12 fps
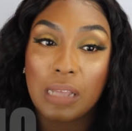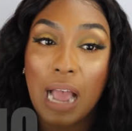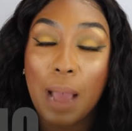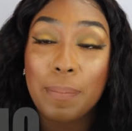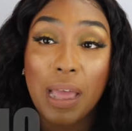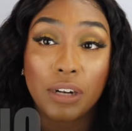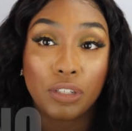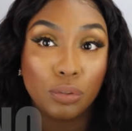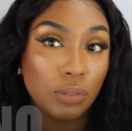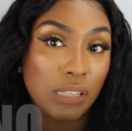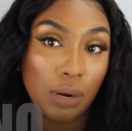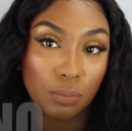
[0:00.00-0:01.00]
I'm not
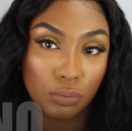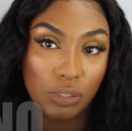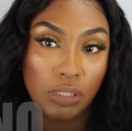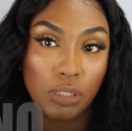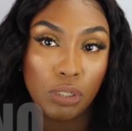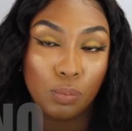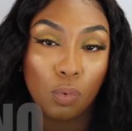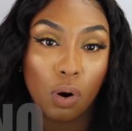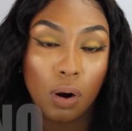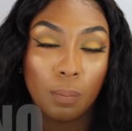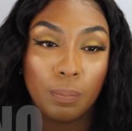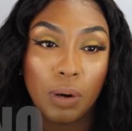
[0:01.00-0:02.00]
doing that routine
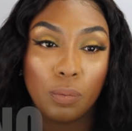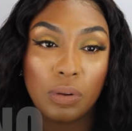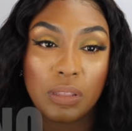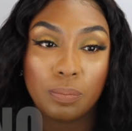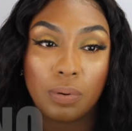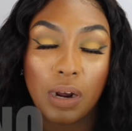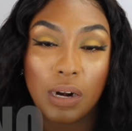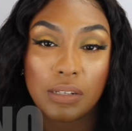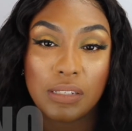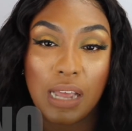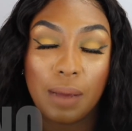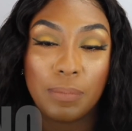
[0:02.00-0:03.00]
anymore, but with the products
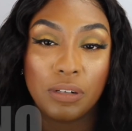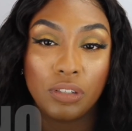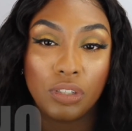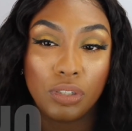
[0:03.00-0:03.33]
that I've been